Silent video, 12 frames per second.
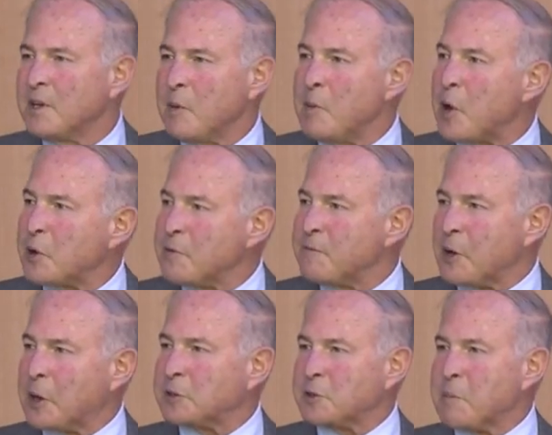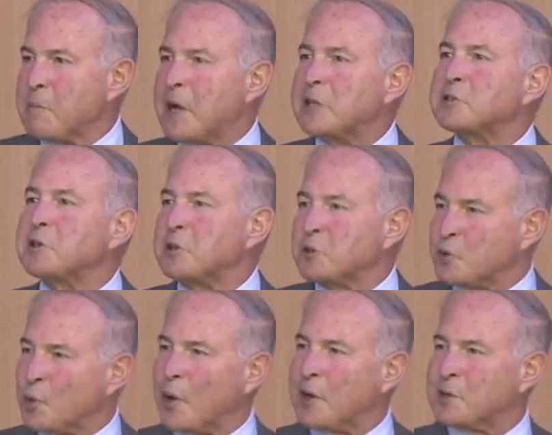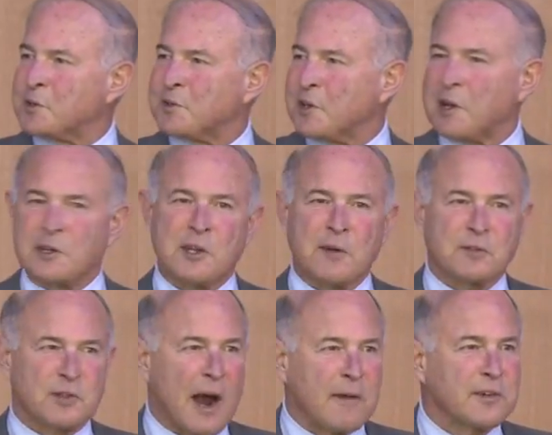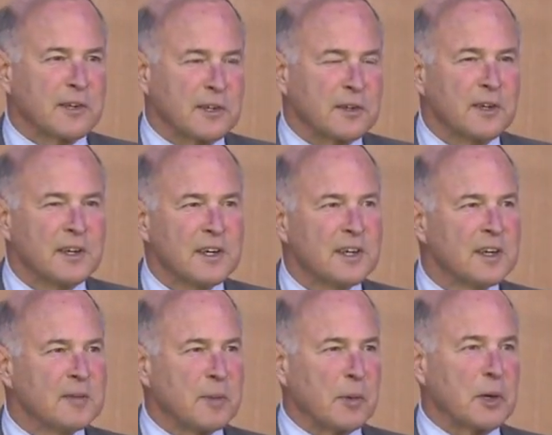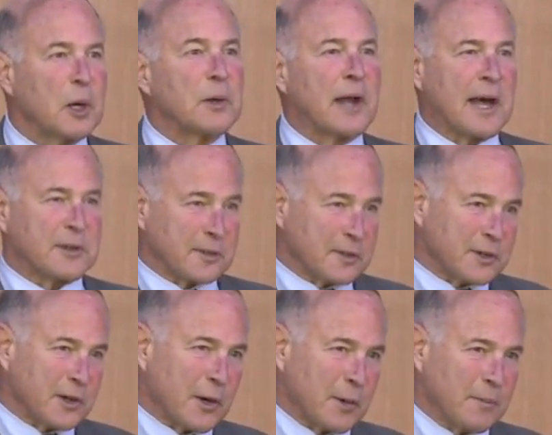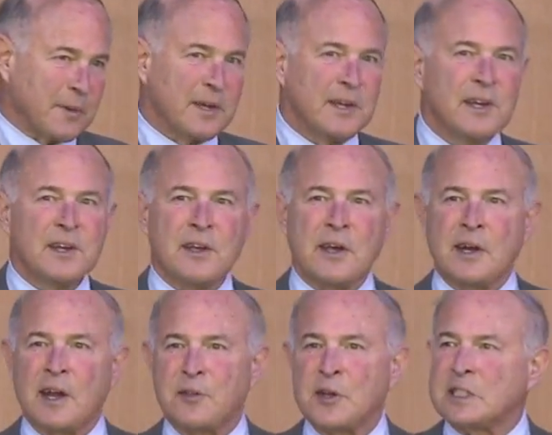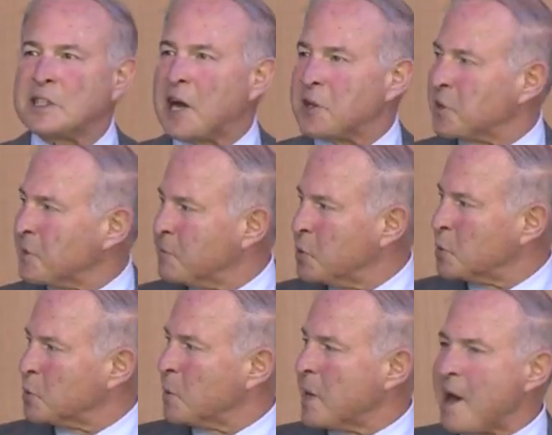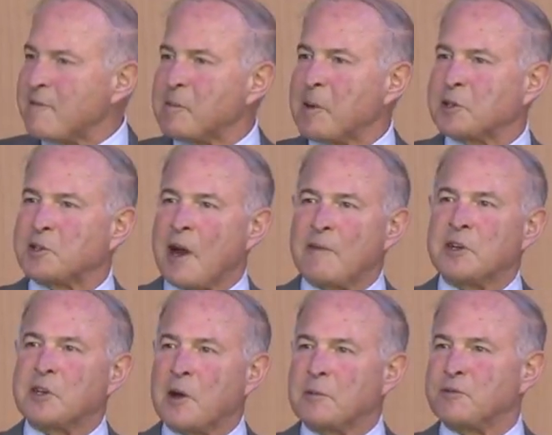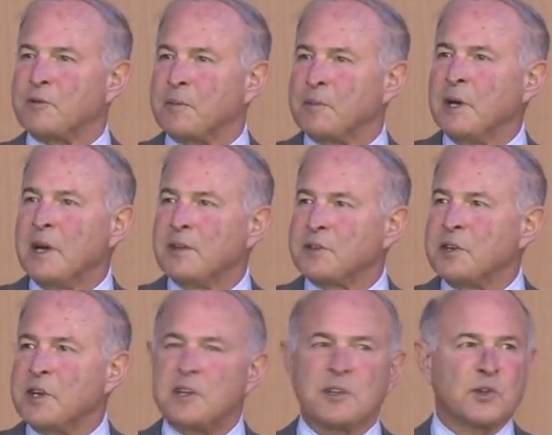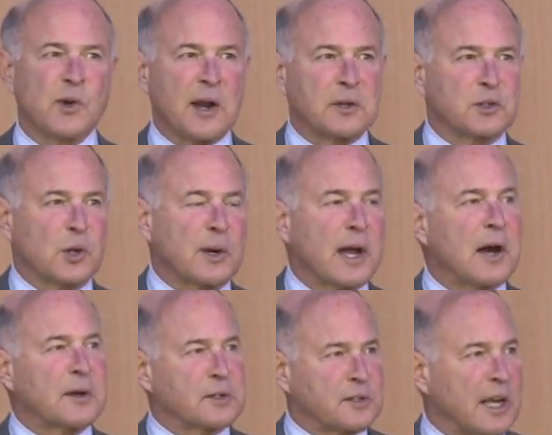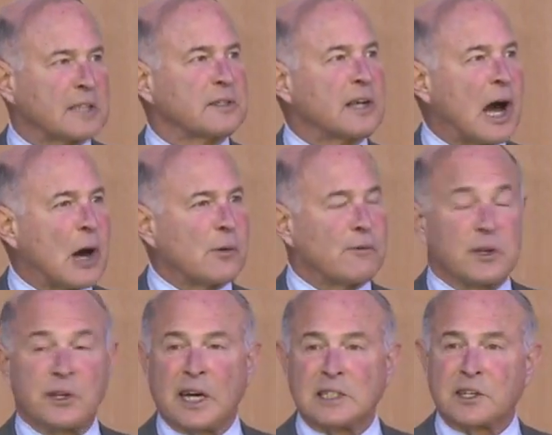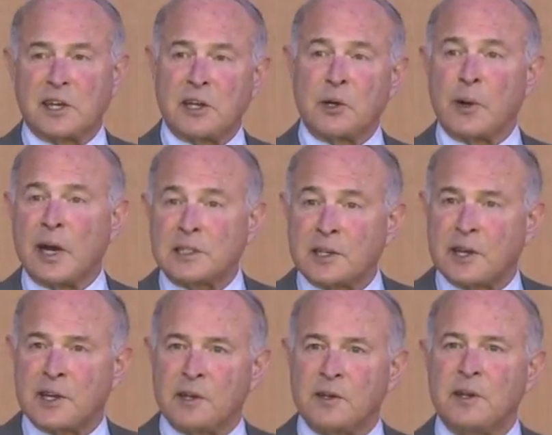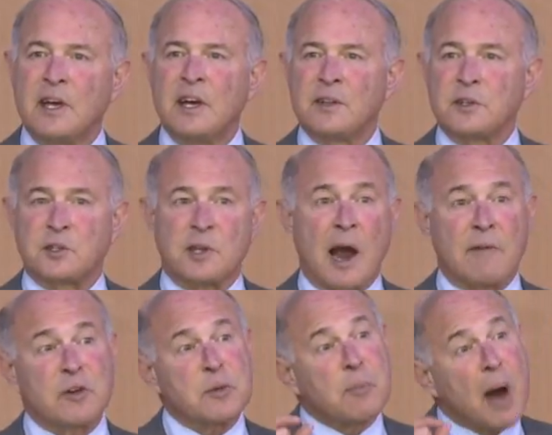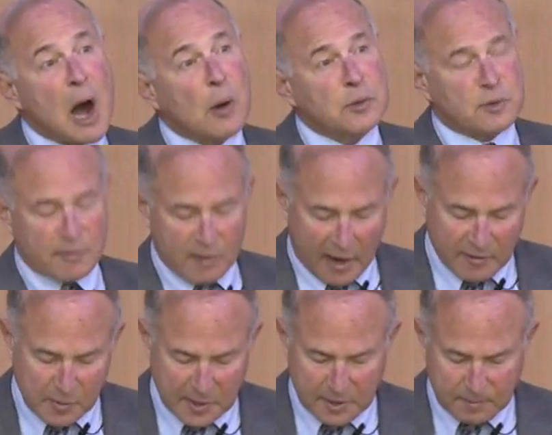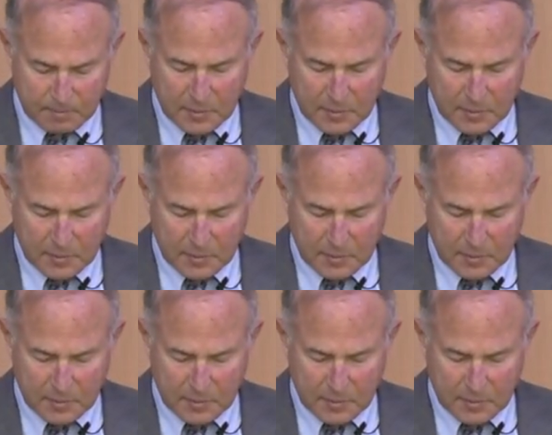American federalism basically destroys the idea of sovereignty, but we hold on to the term. And I think a lot of the confusion we have about sovereignty comes from the need to try to sort out exactly how we delegate or allocated the the sovereign powers of government.